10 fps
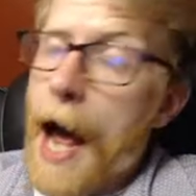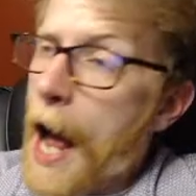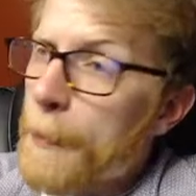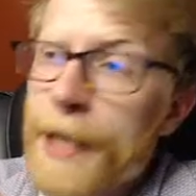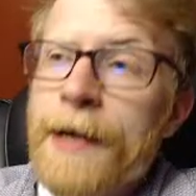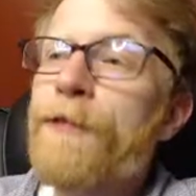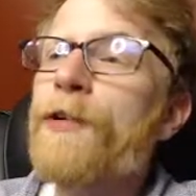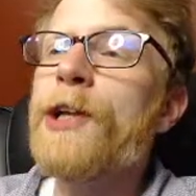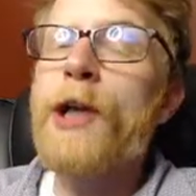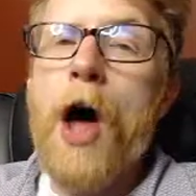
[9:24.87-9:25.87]
I'm in it for
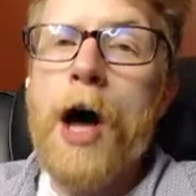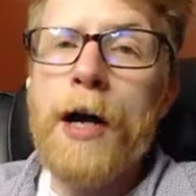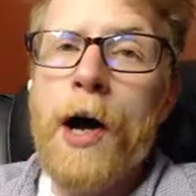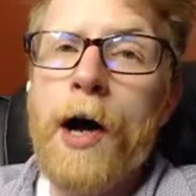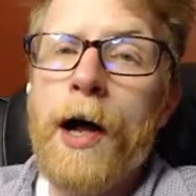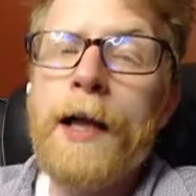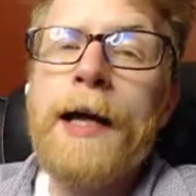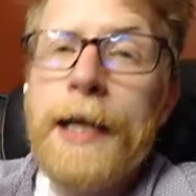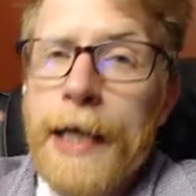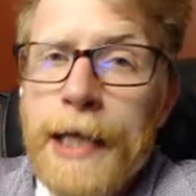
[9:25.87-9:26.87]
the long haul.
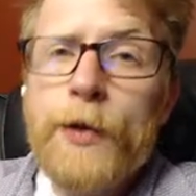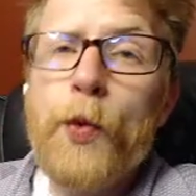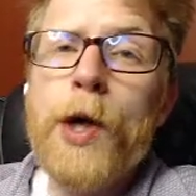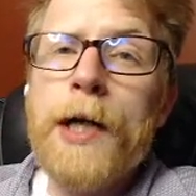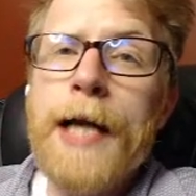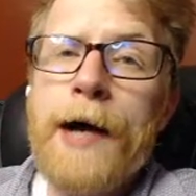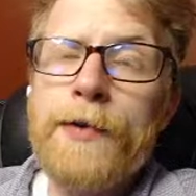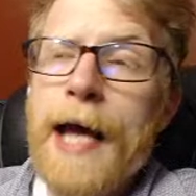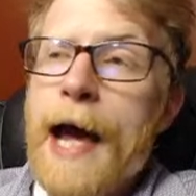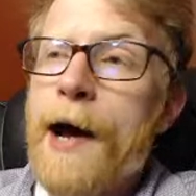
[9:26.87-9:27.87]
Get the word
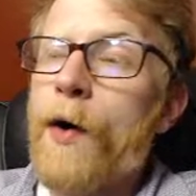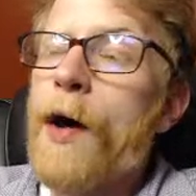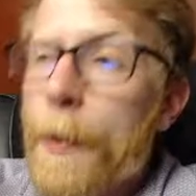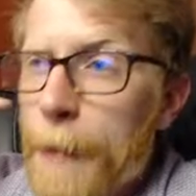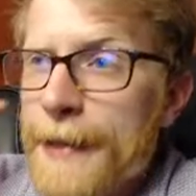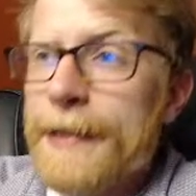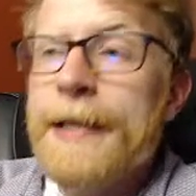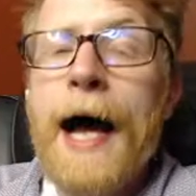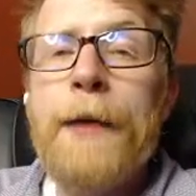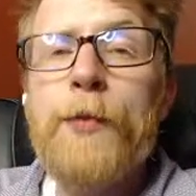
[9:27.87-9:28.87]
out now. By the
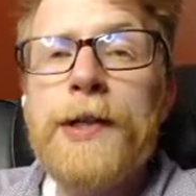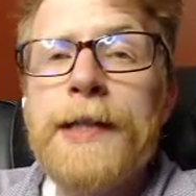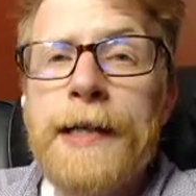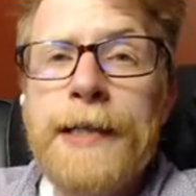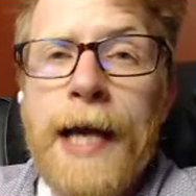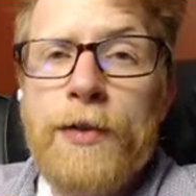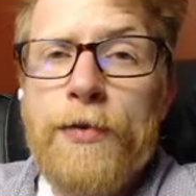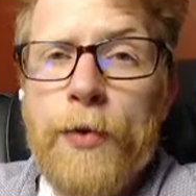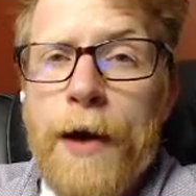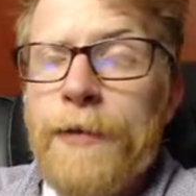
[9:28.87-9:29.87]
time we're done getting
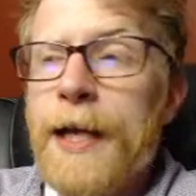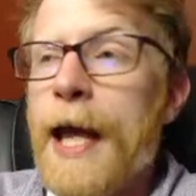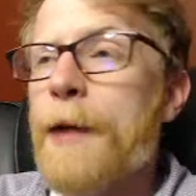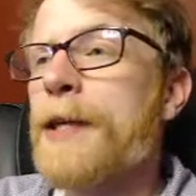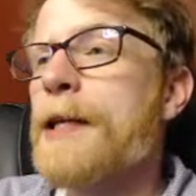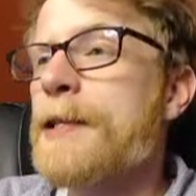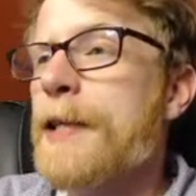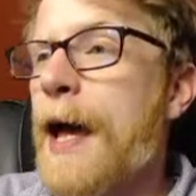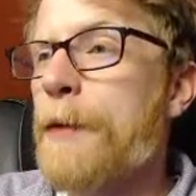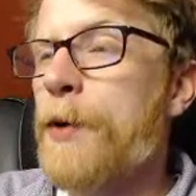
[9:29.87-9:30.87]
through every game in this
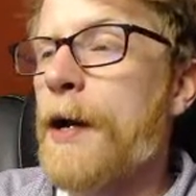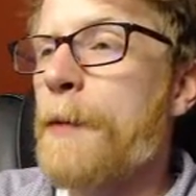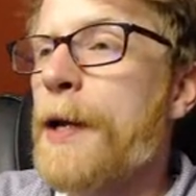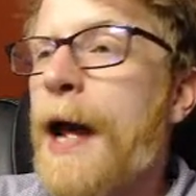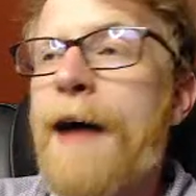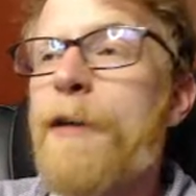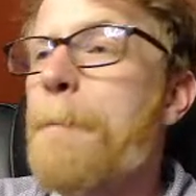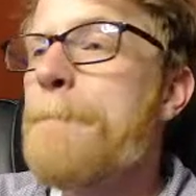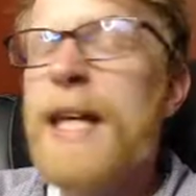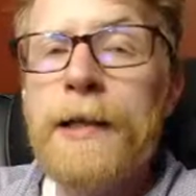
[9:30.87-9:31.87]
library, I'm going to have
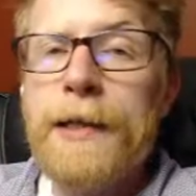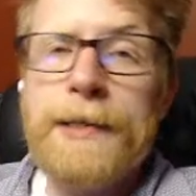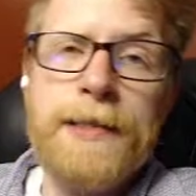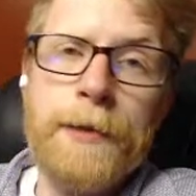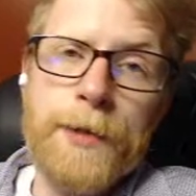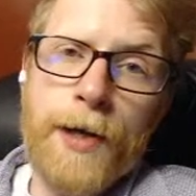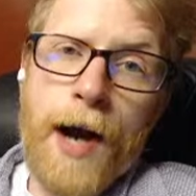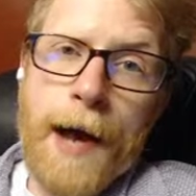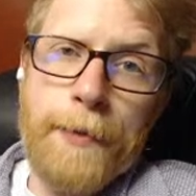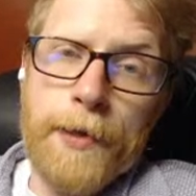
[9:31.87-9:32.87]
1 million
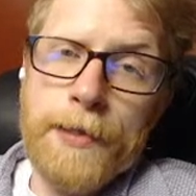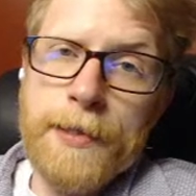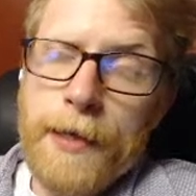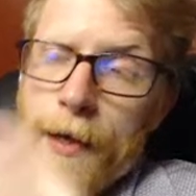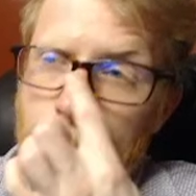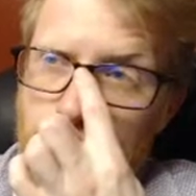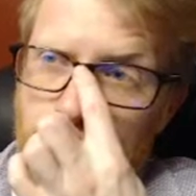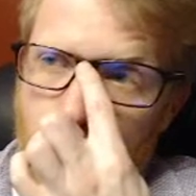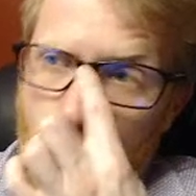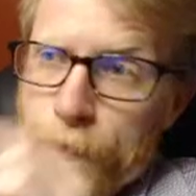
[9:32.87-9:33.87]
subscribers.
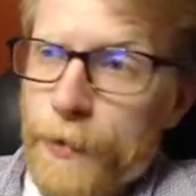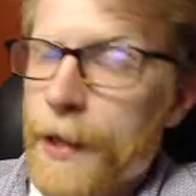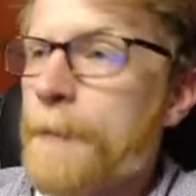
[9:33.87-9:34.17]
Hopefully.